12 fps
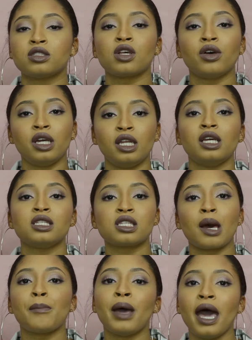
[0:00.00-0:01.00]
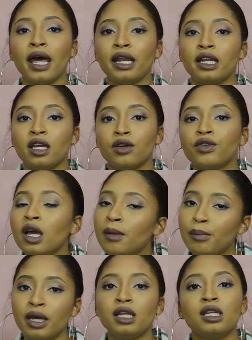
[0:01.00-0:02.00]
So it is competitive,
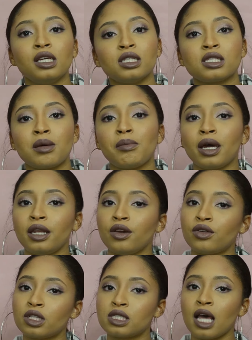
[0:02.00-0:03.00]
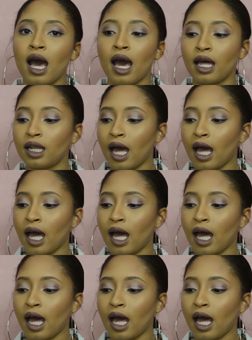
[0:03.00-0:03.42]
but it is some money on the side.